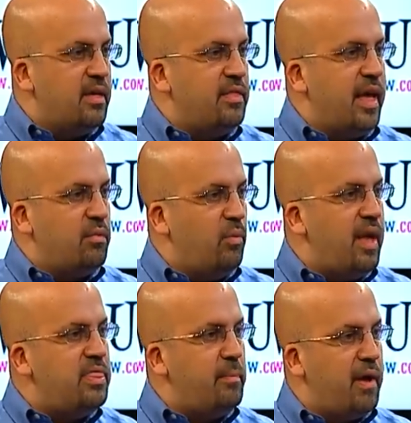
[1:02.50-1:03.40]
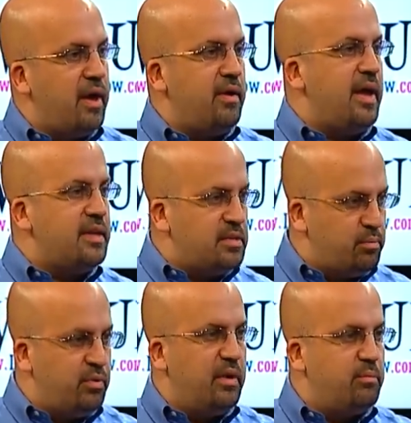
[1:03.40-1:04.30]
that when the buyer has the
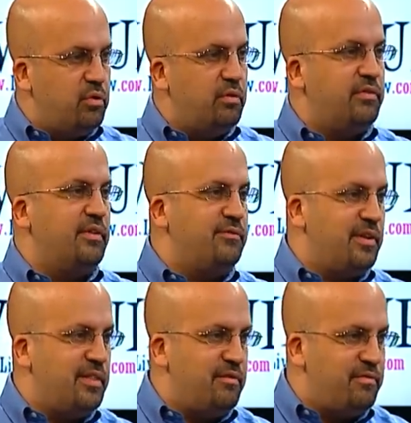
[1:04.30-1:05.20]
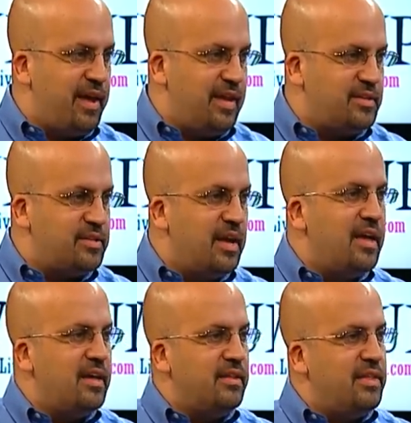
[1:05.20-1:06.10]
pre-approval in front of their face,
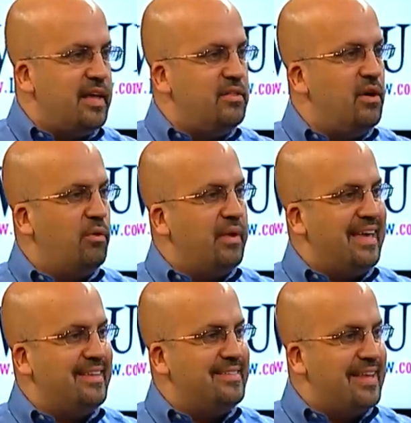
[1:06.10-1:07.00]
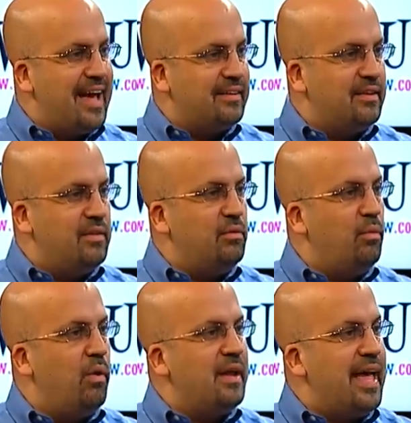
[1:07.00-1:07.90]
they know exactly
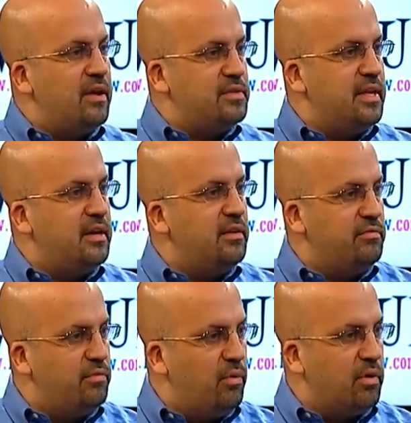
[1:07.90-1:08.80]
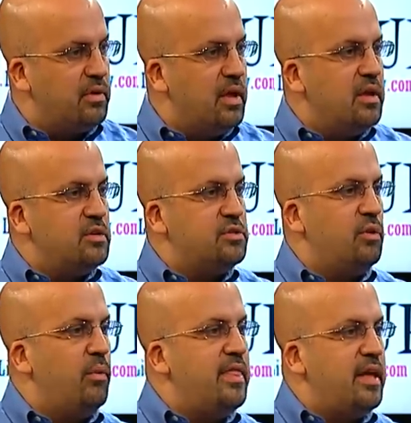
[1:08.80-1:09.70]
what house they can afford. So
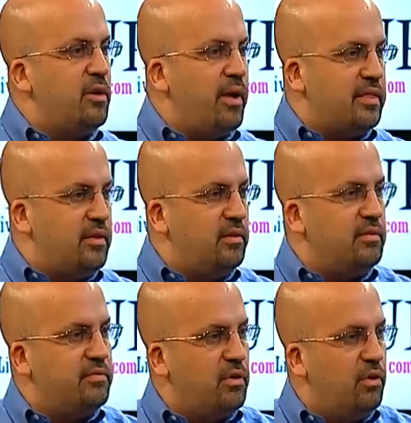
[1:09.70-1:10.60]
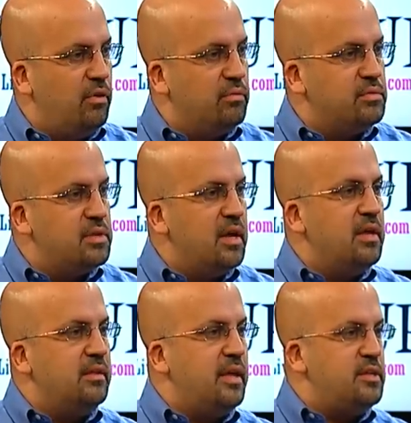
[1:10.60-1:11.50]
when they go out there and look for homes,
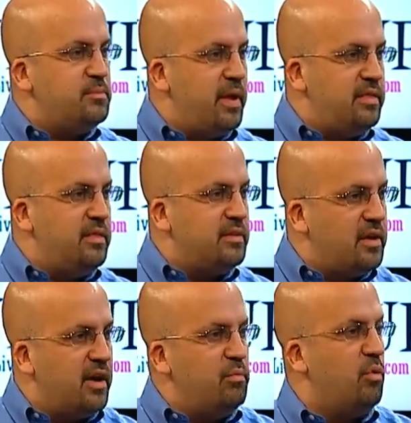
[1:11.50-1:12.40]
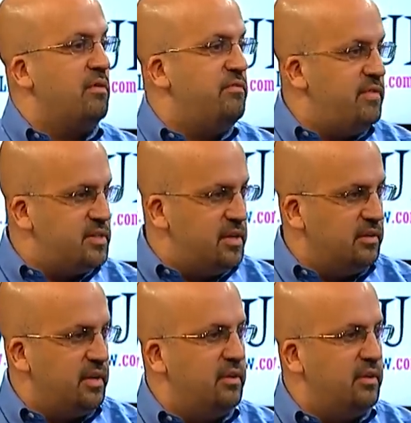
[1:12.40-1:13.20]
they spend the time more efficiently